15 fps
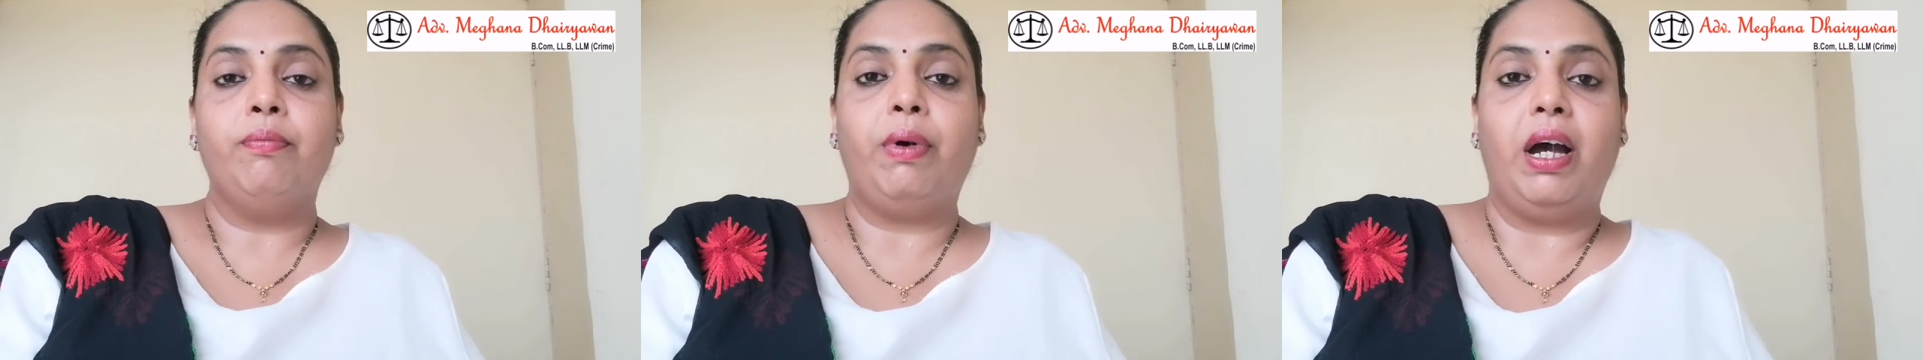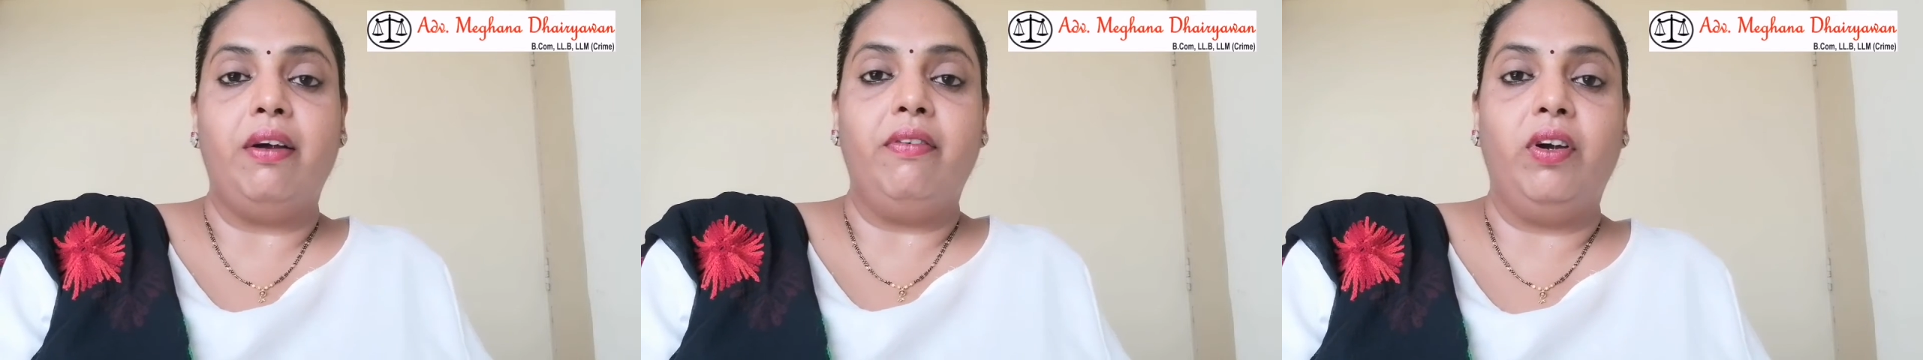
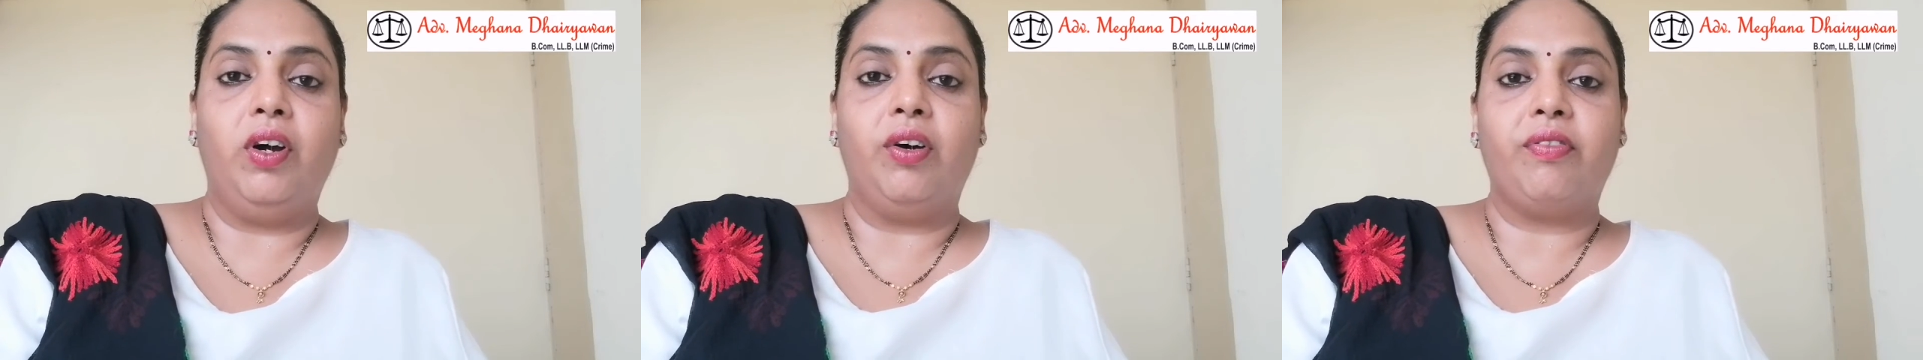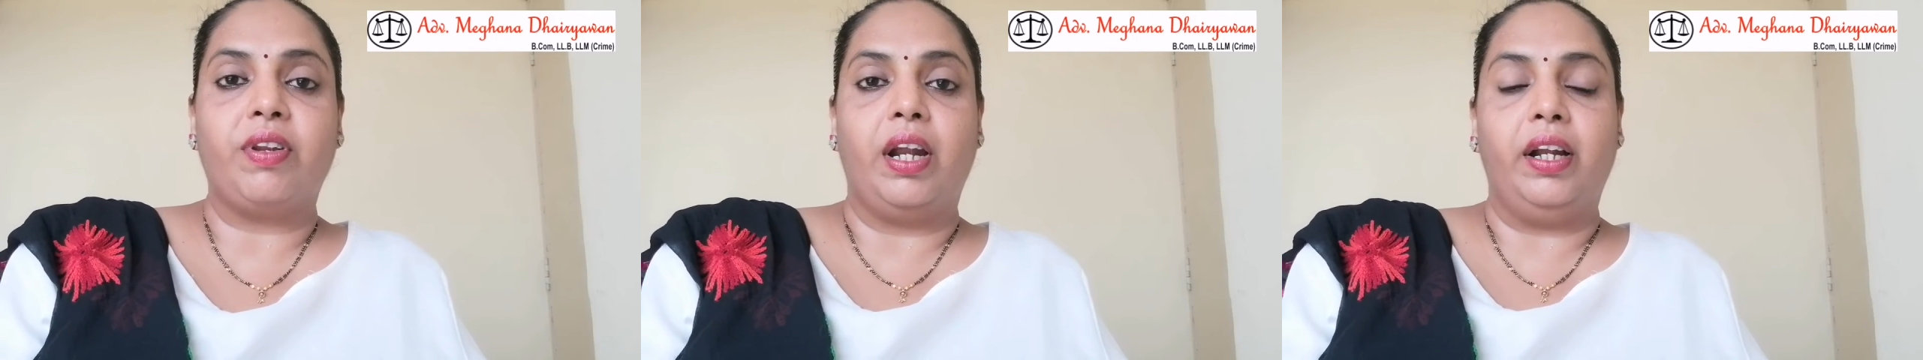by way
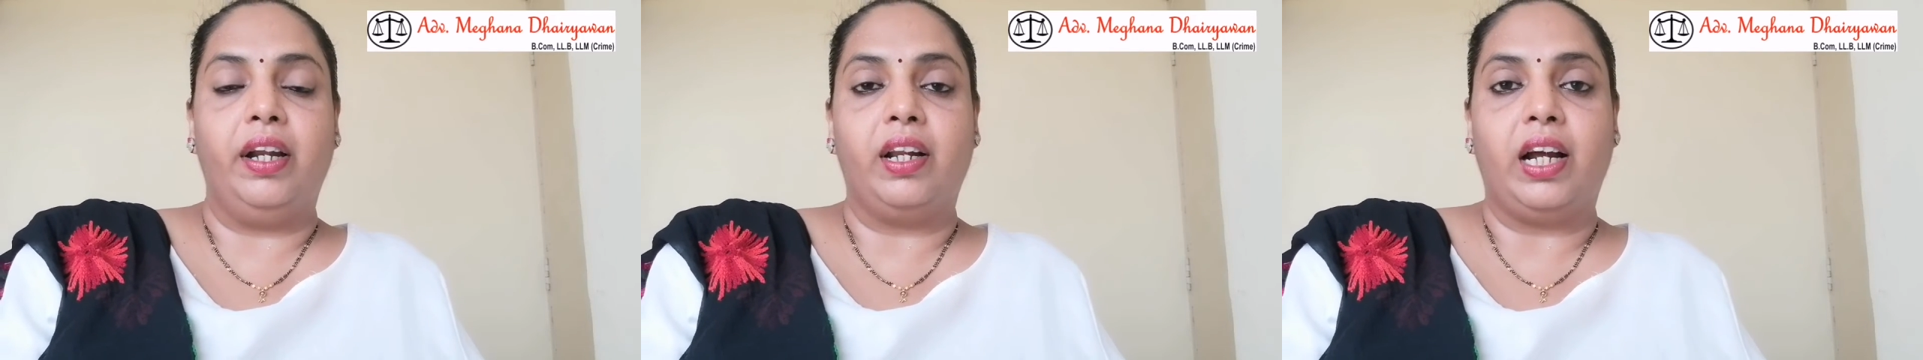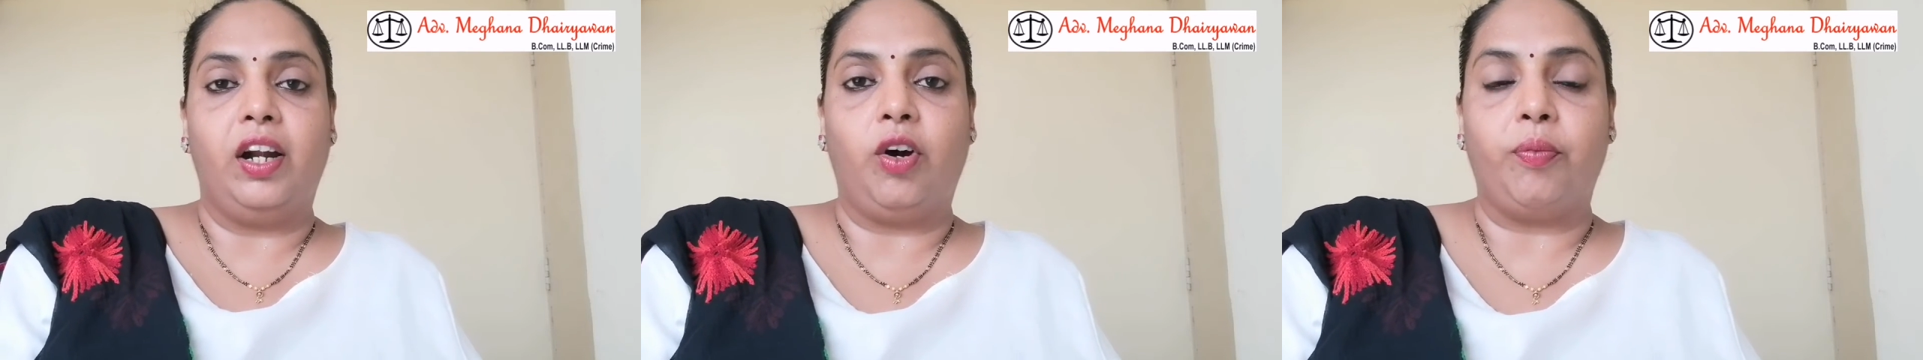of
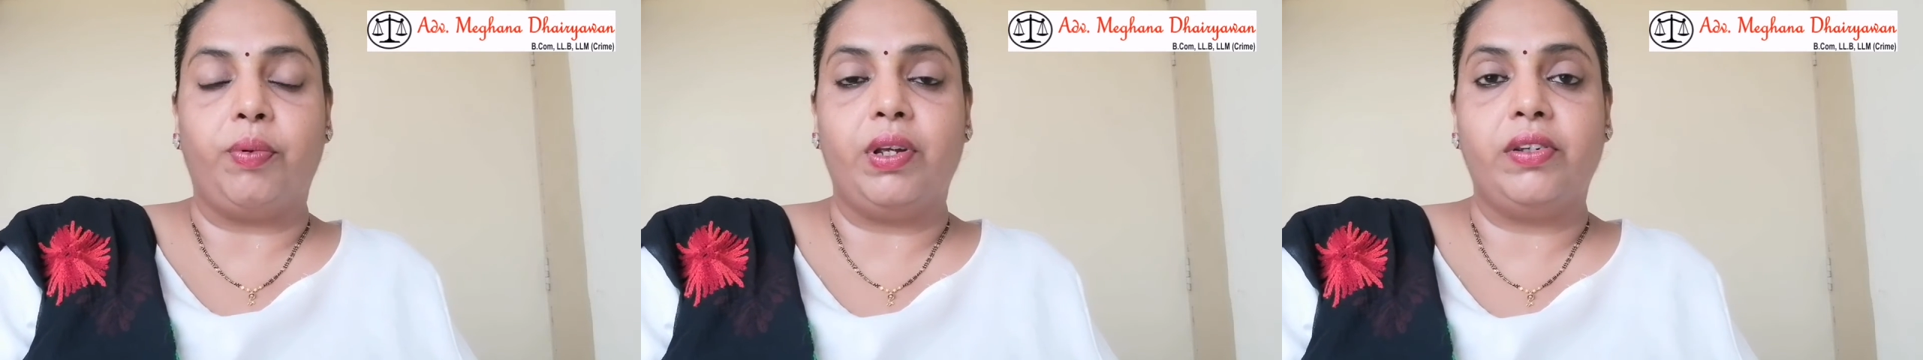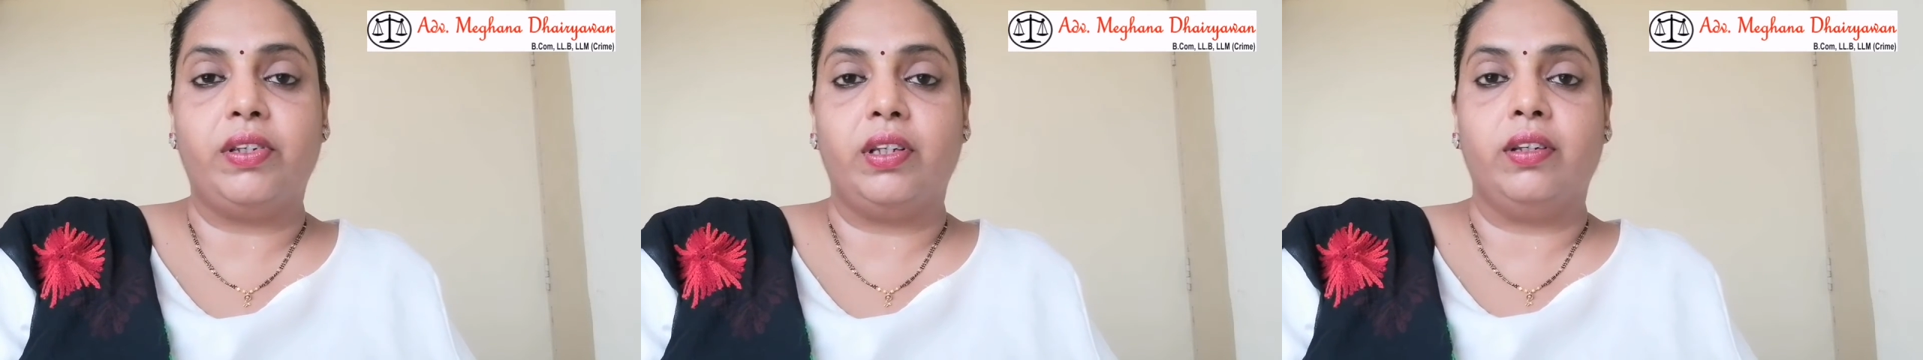credit card
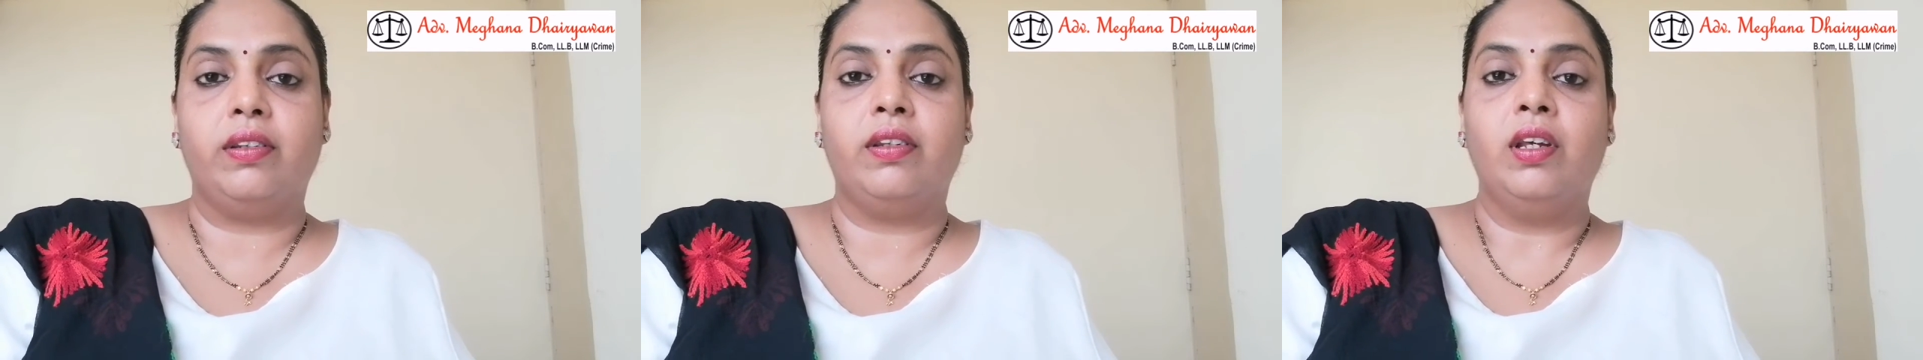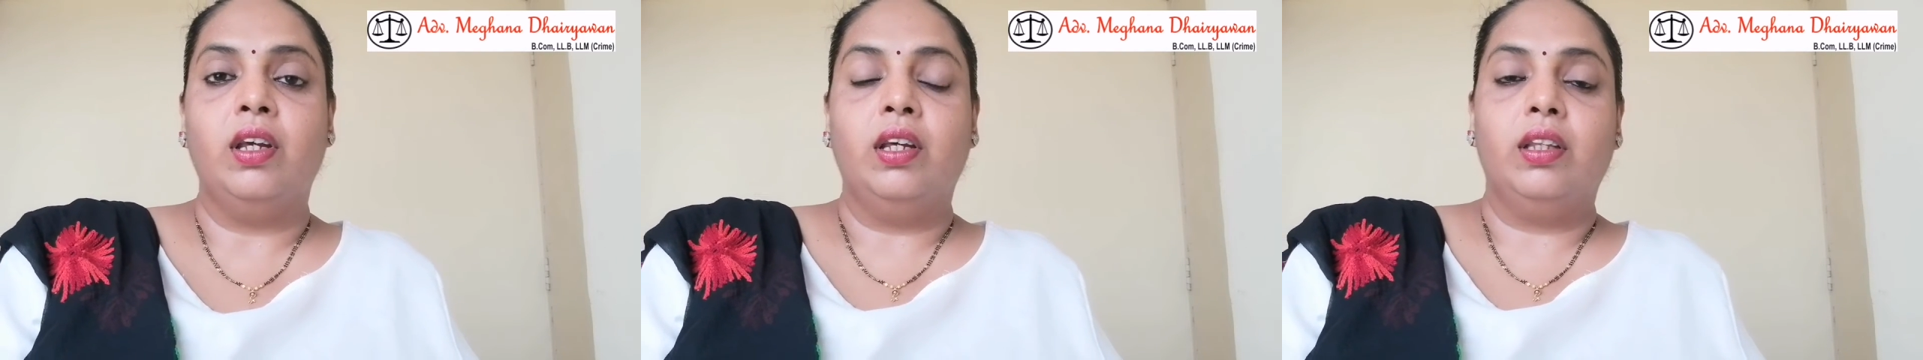
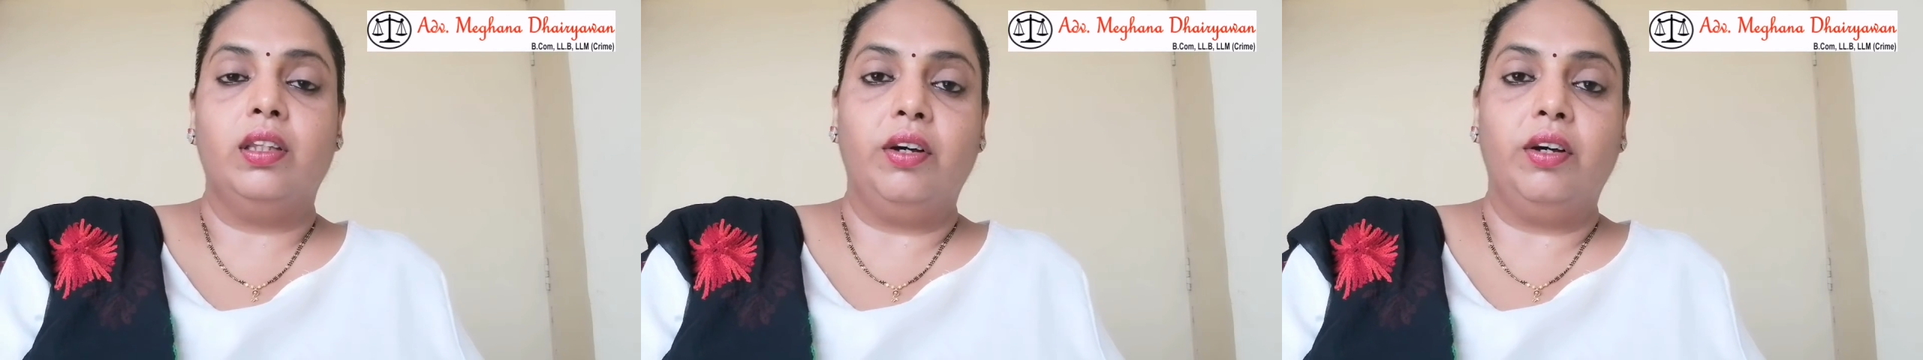operations,